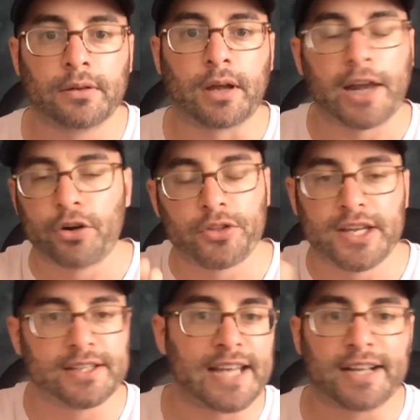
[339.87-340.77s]
I don't know the
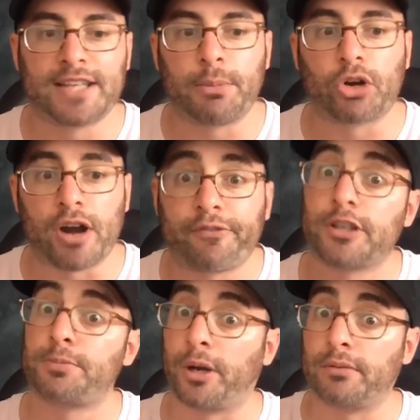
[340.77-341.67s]
exact
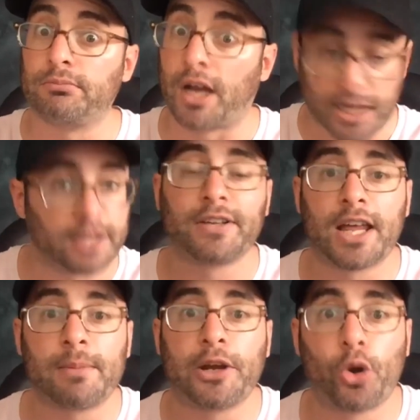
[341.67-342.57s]
demographics, but a hell of a
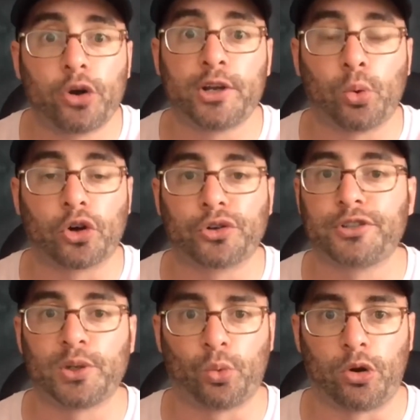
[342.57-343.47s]
lot of minority
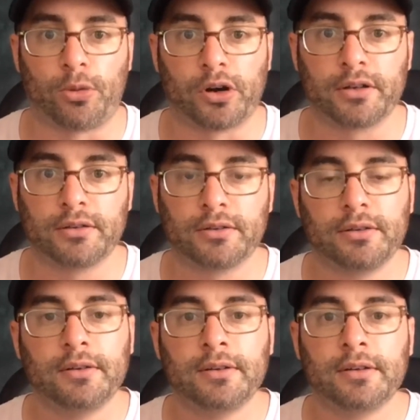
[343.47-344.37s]
workers at Walmart
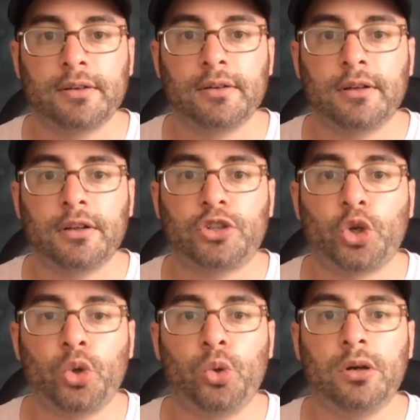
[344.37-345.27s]

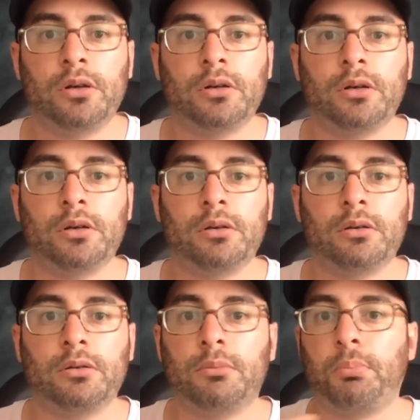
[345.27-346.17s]
to
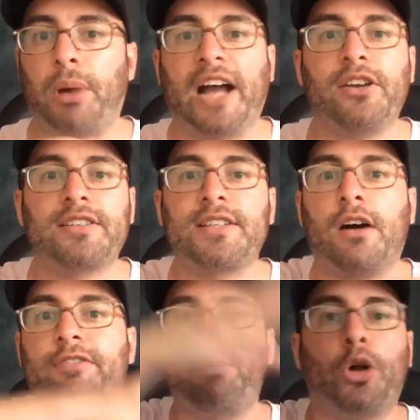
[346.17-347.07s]
buy
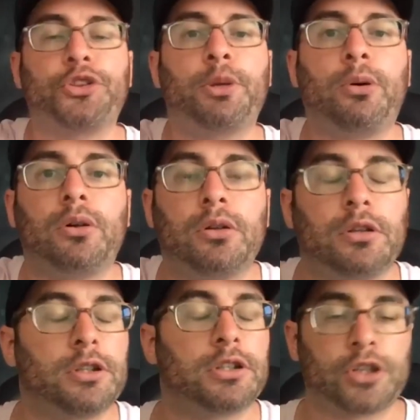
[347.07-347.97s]
yourself
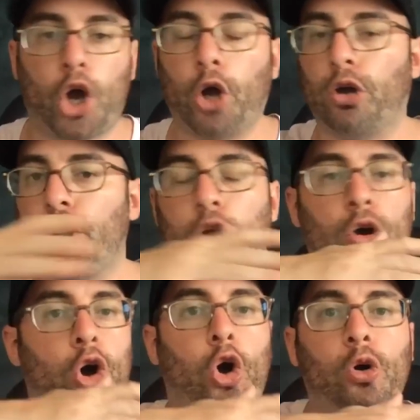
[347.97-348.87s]
multiple,
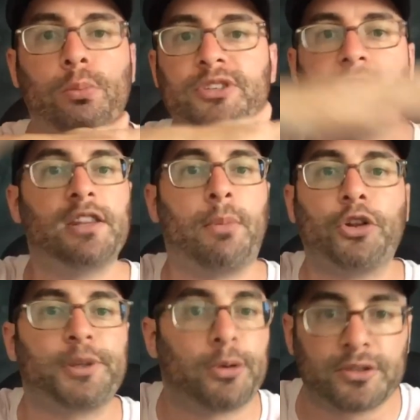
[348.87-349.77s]
homes in the
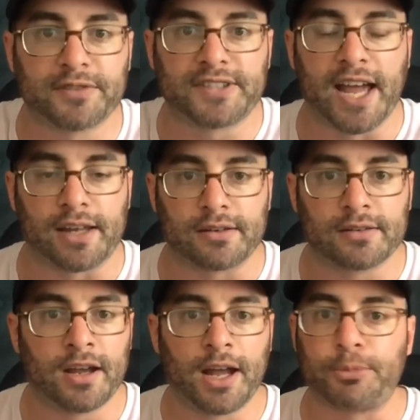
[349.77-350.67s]
multiples of 10.
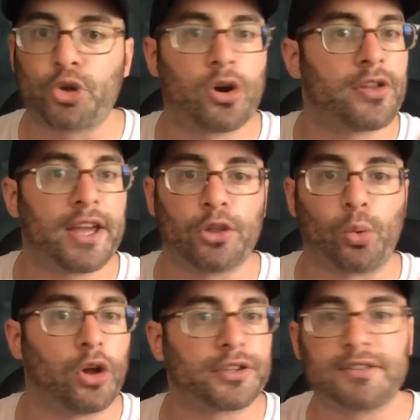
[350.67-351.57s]
I'm sure that the
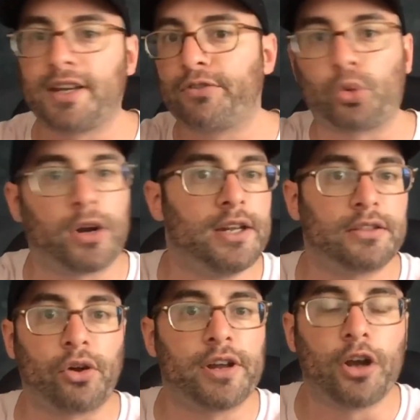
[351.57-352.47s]
Waltons have 20,
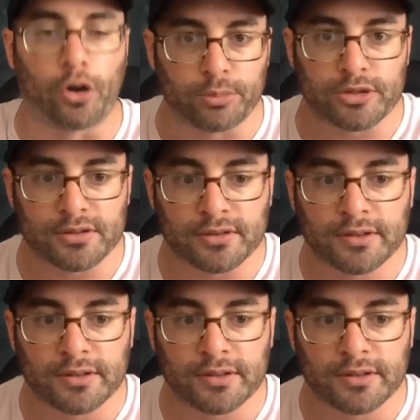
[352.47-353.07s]
30 homes.